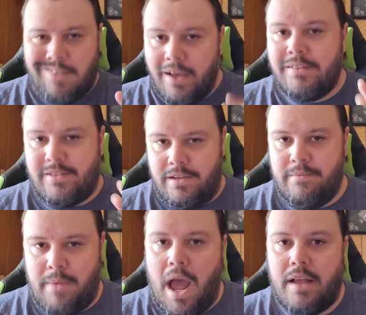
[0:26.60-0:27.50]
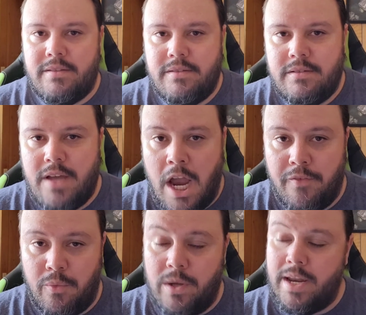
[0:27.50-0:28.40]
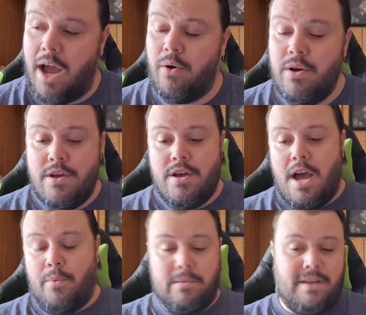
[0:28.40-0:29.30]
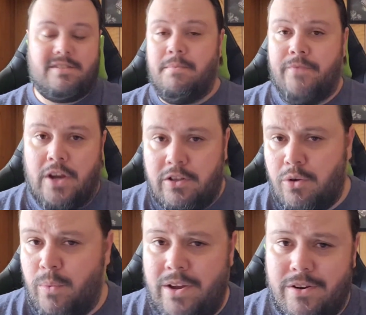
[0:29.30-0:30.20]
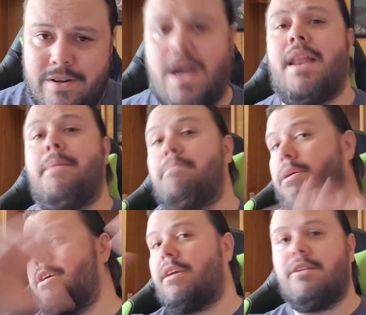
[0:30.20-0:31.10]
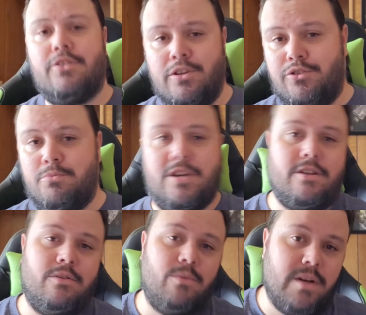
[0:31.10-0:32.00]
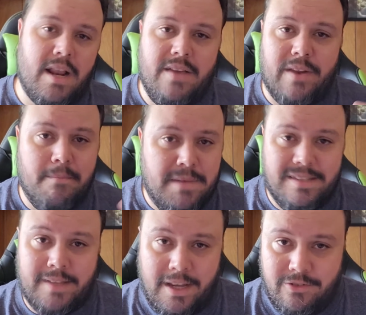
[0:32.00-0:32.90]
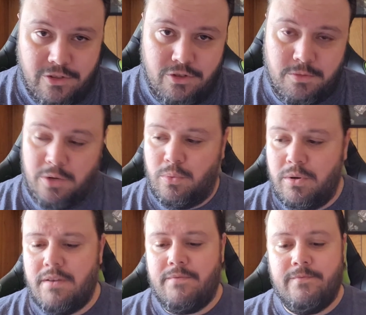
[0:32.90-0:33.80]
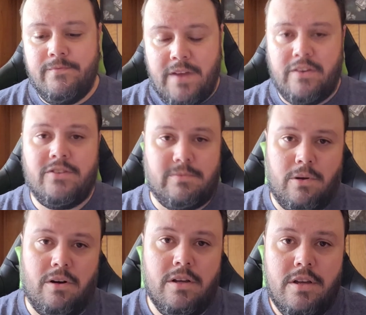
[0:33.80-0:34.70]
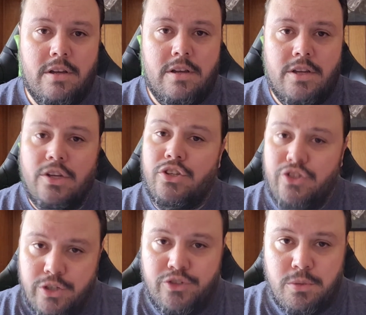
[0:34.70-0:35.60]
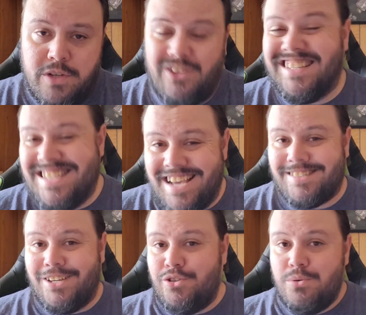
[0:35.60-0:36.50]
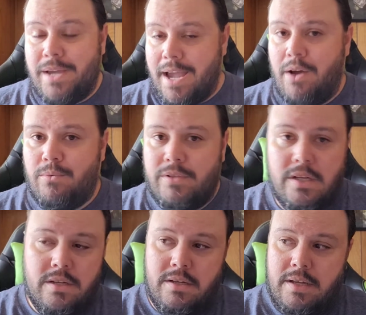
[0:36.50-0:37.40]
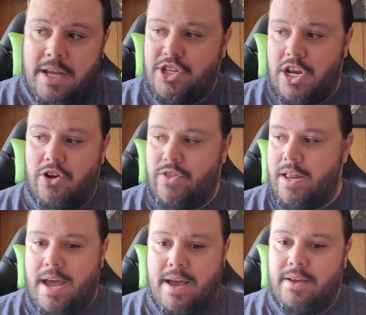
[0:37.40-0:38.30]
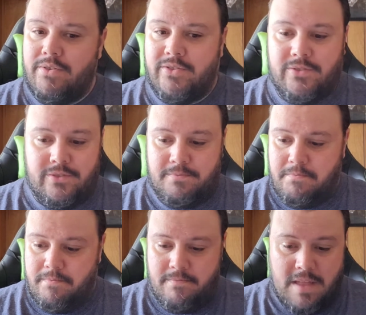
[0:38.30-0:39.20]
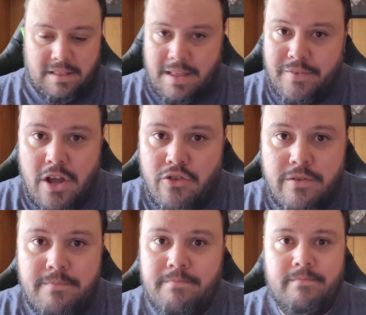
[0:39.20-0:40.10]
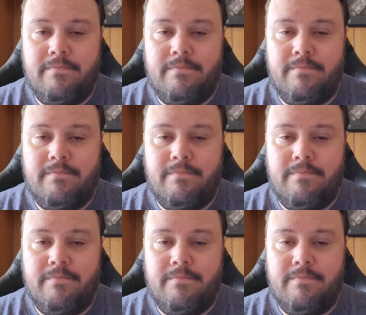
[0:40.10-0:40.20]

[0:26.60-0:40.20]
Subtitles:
does impact everyone. Now, I want to make something very clear. We are not a big YouTube channel. We're not even a mid-sized YouTube channel. We're a very small YouTube channel. And yes, I do count a channel that has 1,100,